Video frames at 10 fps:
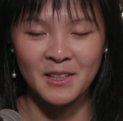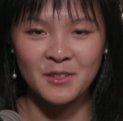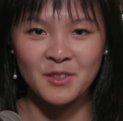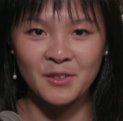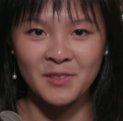
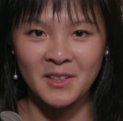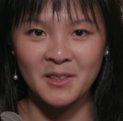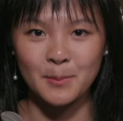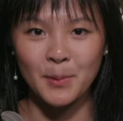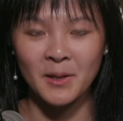shifting
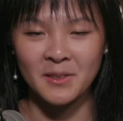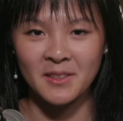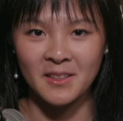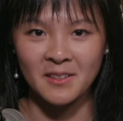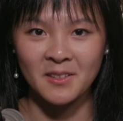his
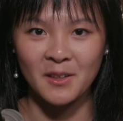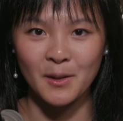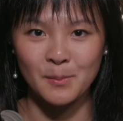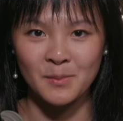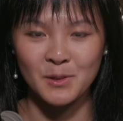politics
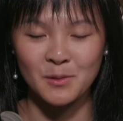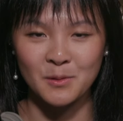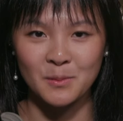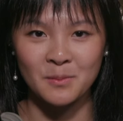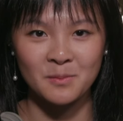um,
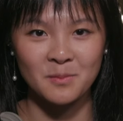to